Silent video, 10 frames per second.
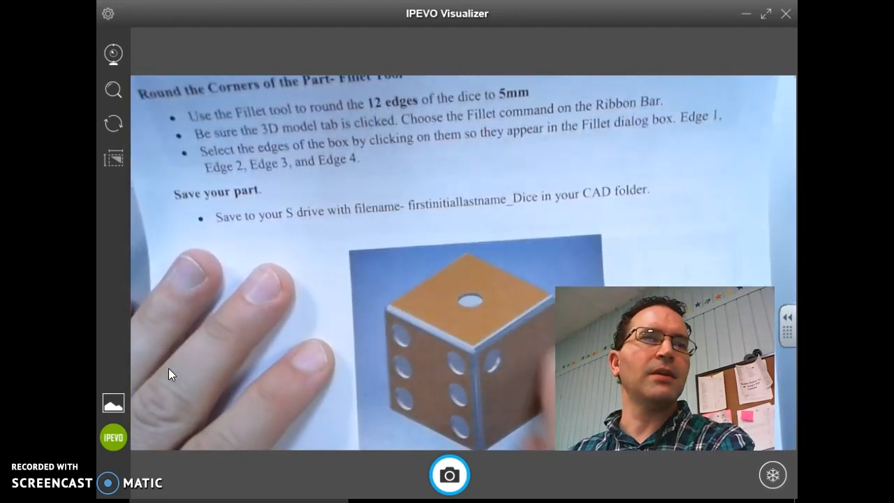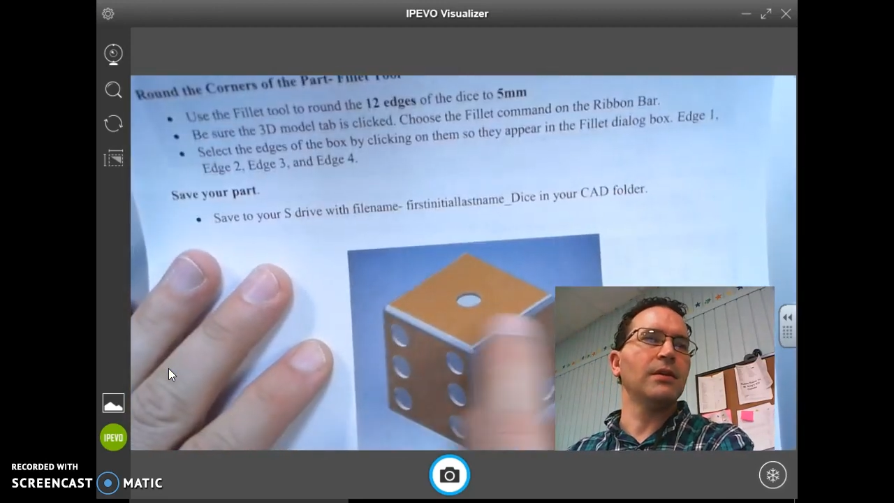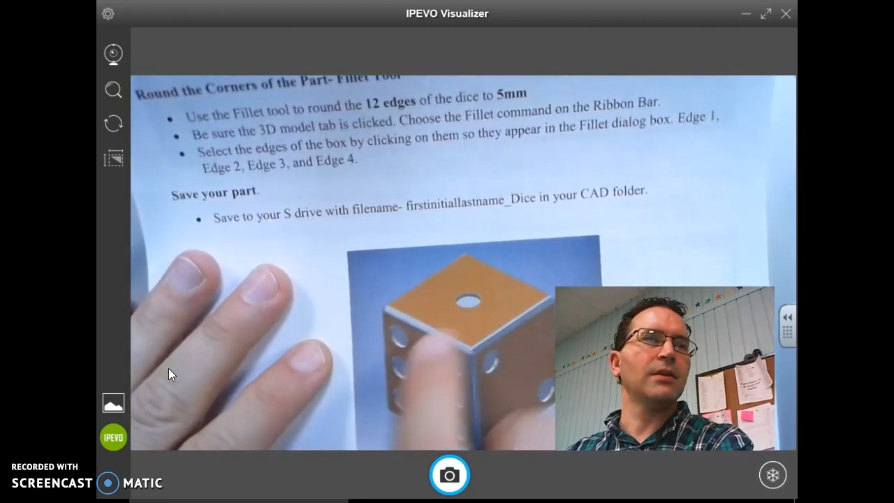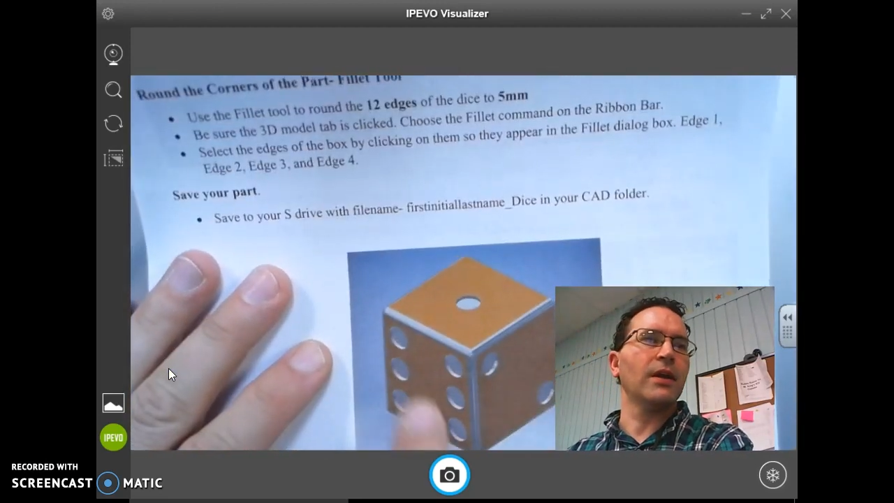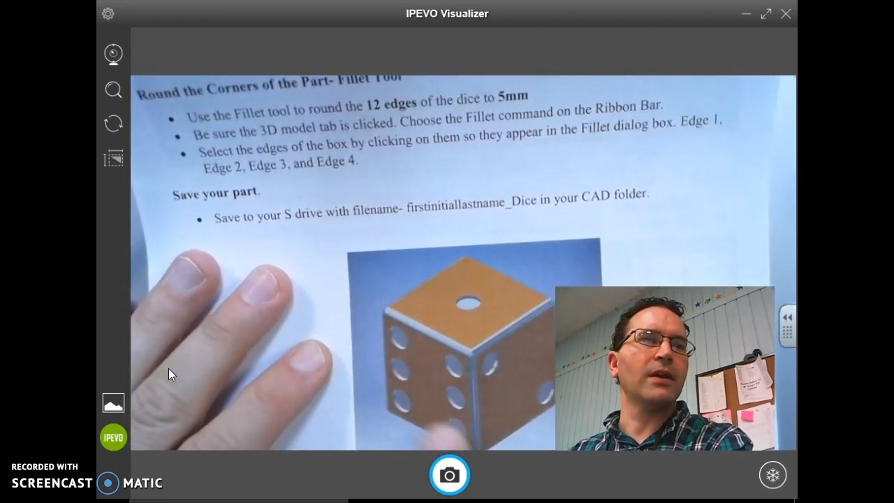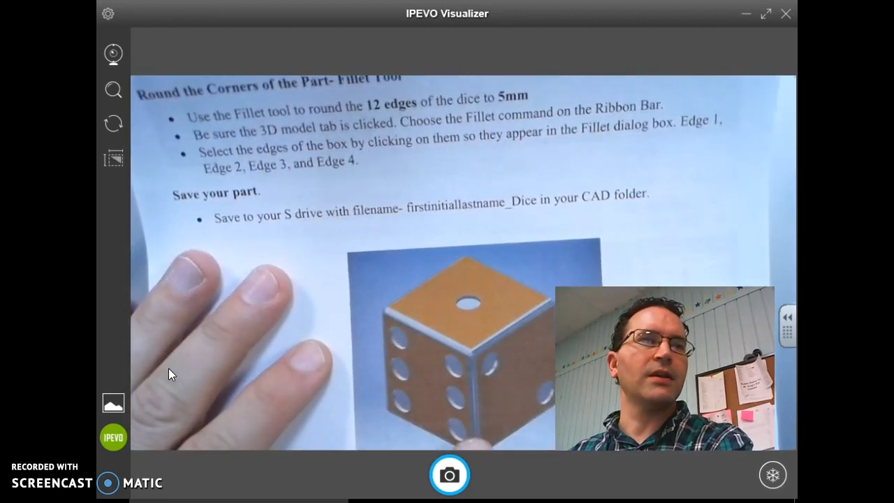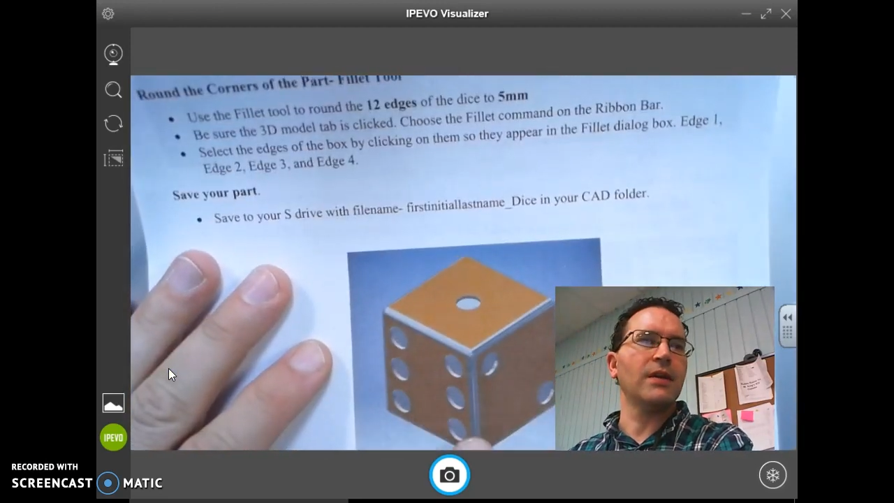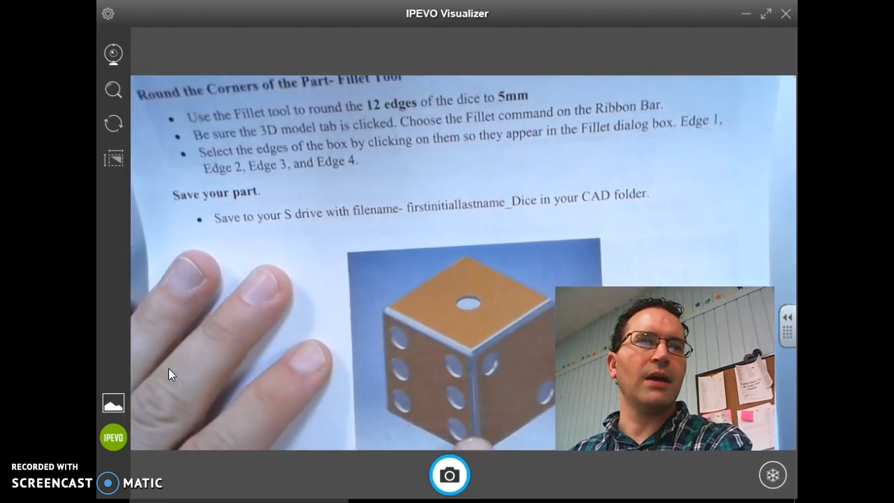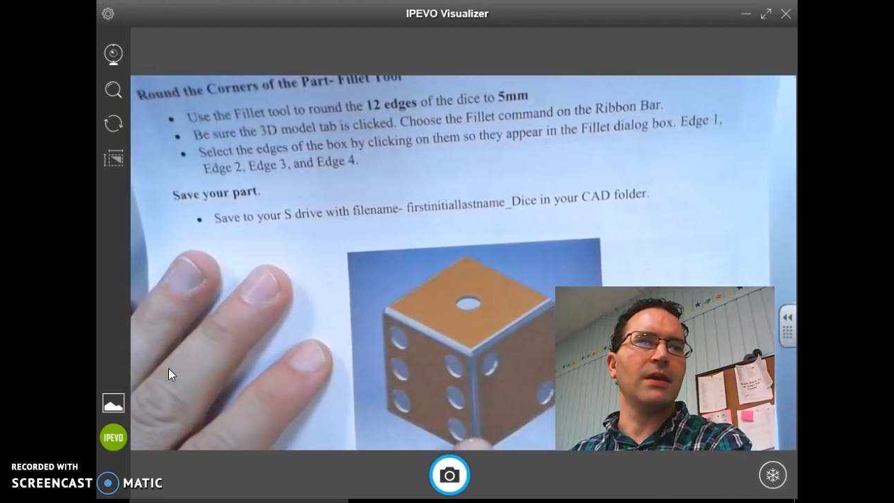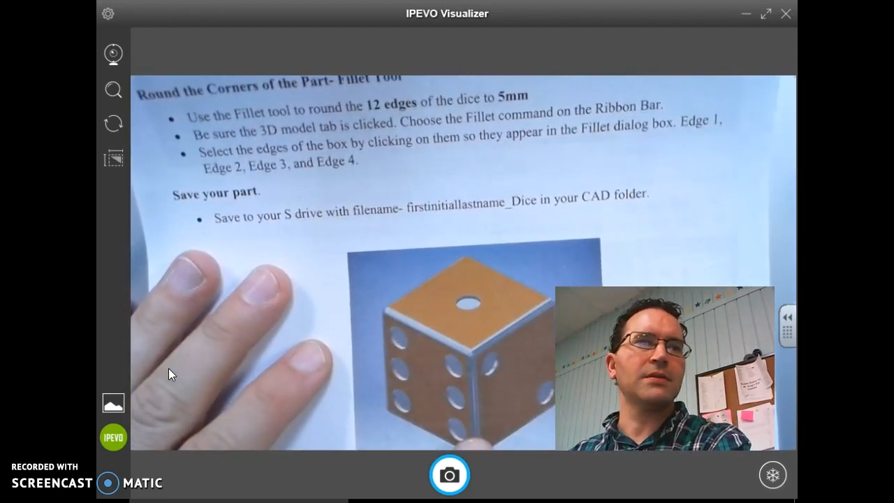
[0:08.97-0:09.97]
it look like a
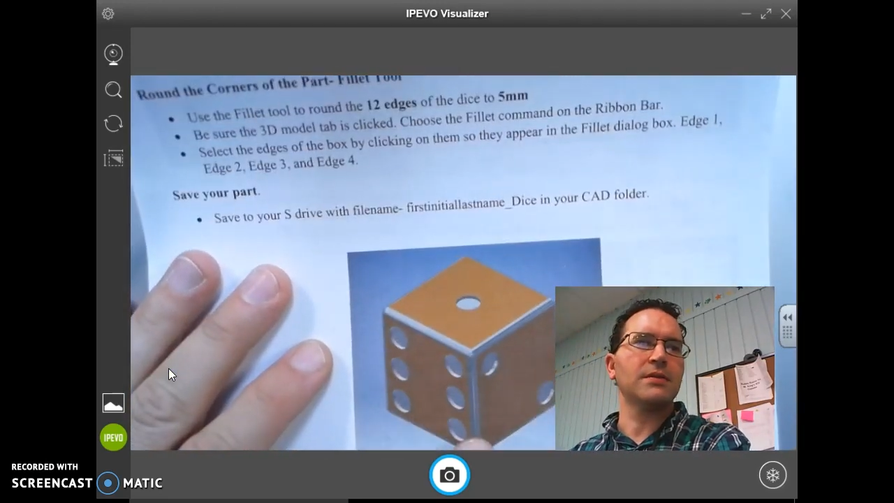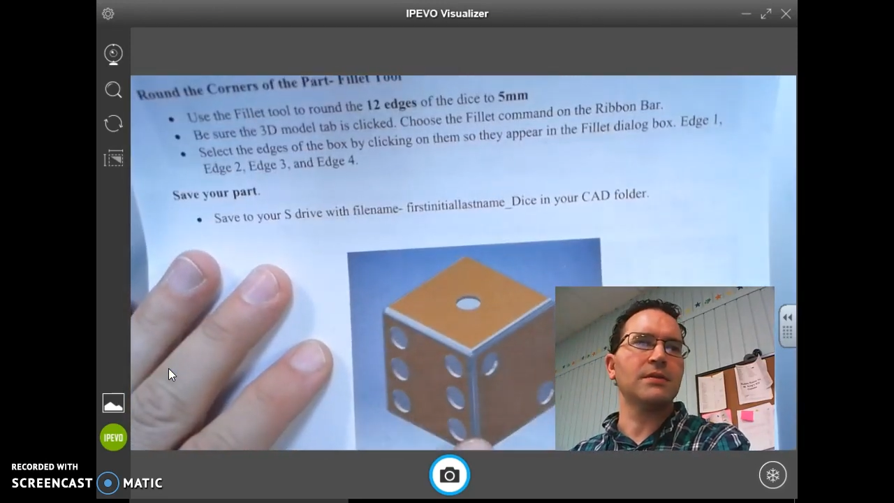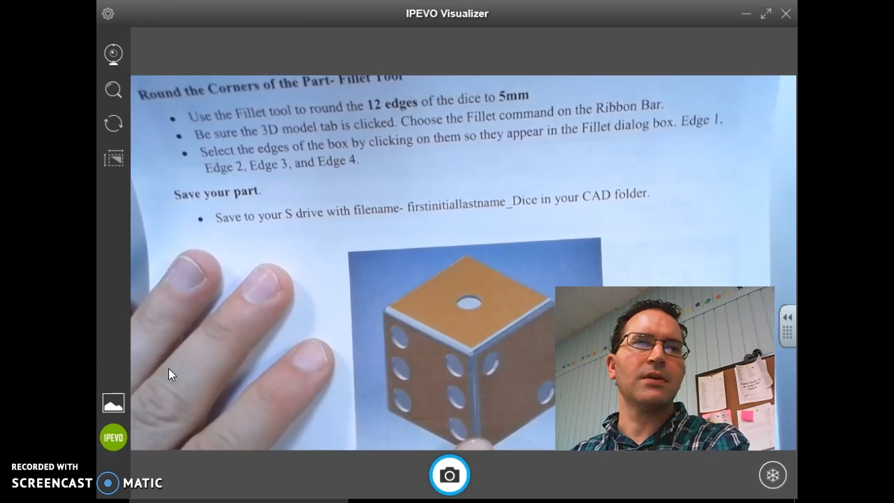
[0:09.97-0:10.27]
dice.